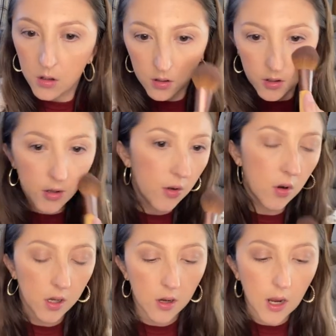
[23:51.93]
to do on
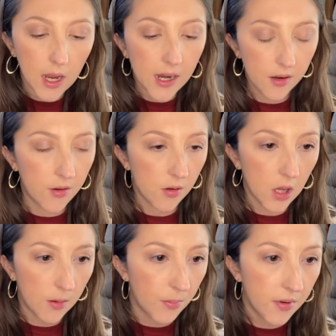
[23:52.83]
your eyes or
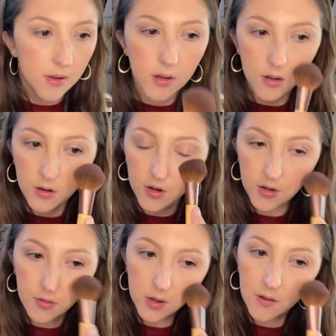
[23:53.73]
lips. It's just really